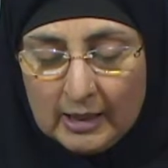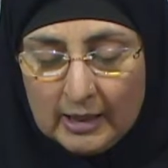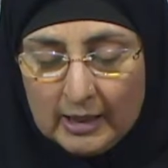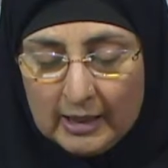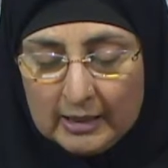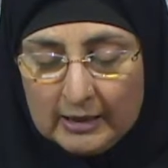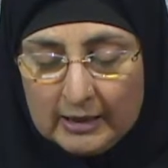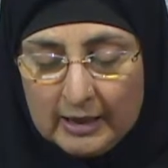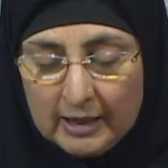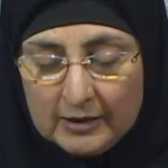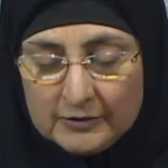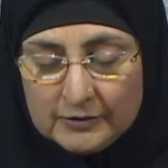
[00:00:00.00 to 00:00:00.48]

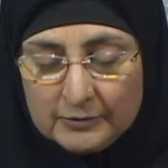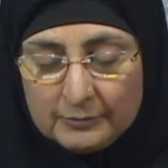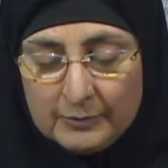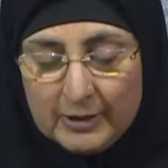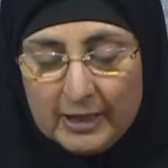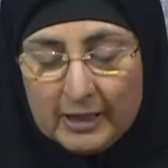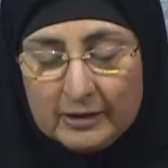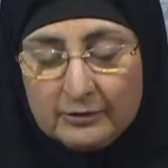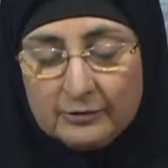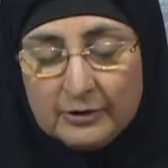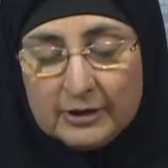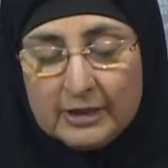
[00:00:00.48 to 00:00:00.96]
Allah
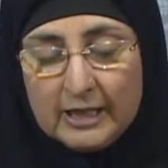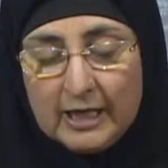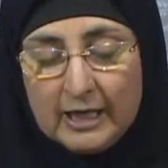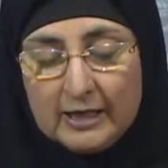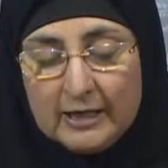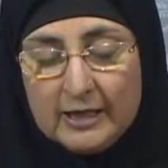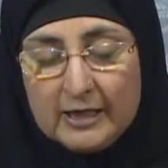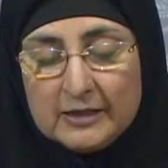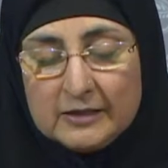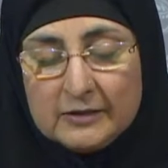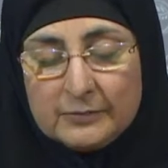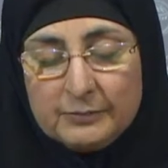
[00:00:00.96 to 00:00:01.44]
subhanahu wa
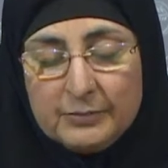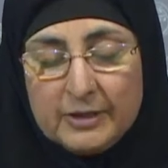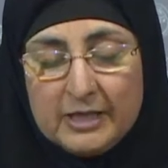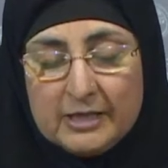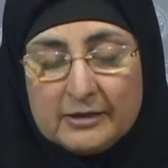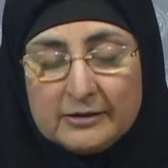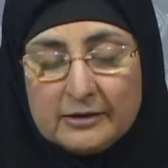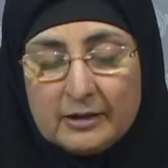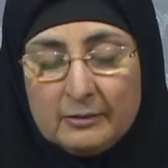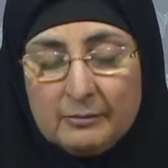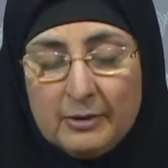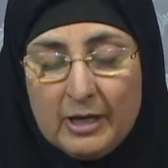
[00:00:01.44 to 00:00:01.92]
ta'ala
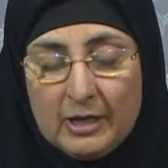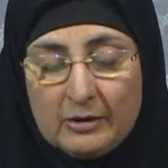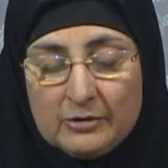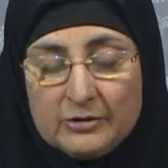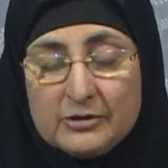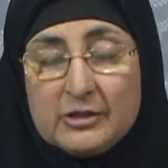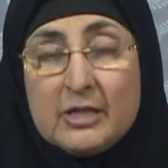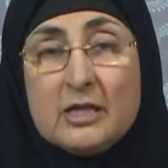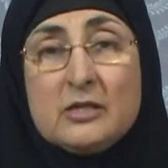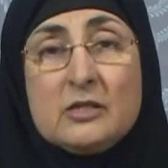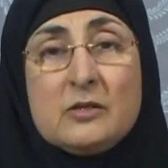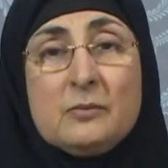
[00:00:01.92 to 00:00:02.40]
speaks about
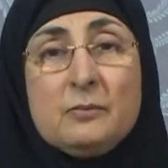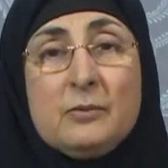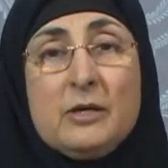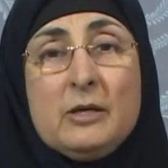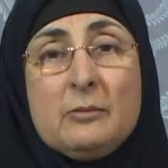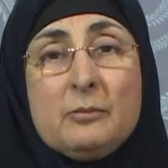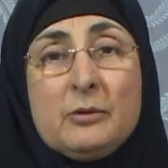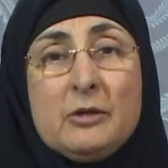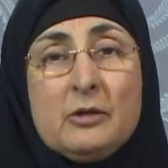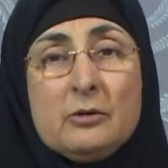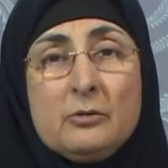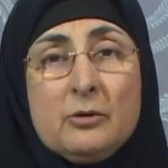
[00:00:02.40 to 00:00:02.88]
such
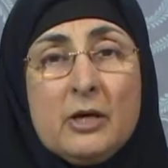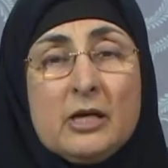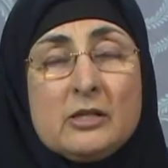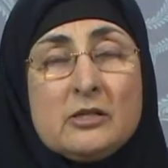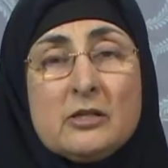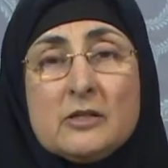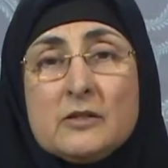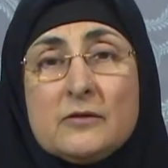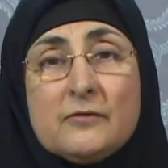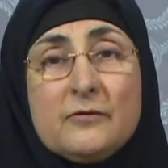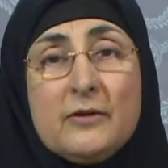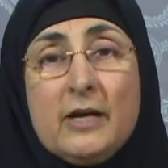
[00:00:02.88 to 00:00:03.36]
people who are
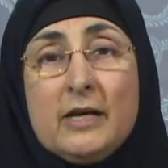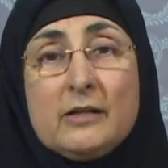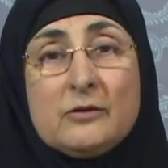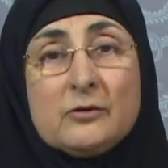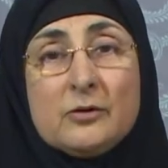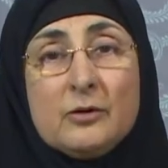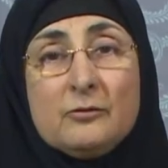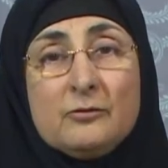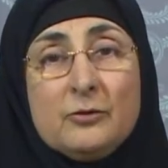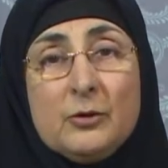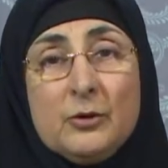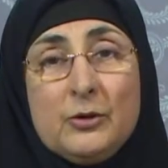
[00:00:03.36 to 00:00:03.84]
just friends
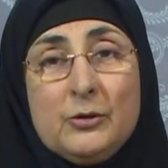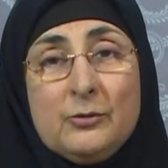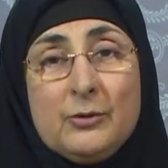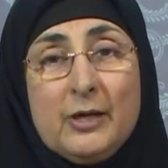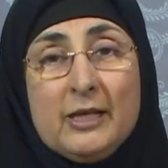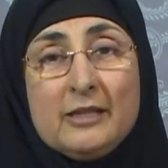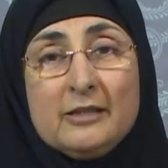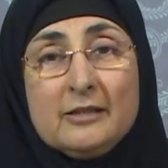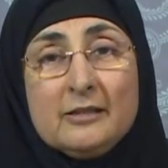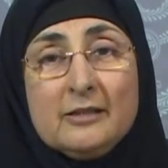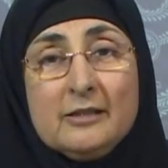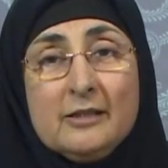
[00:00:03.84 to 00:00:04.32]
of good
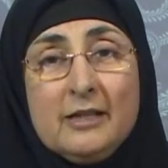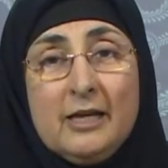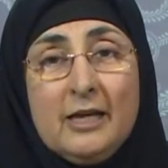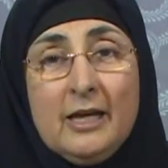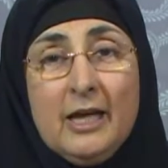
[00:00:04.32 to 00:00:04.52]
weather.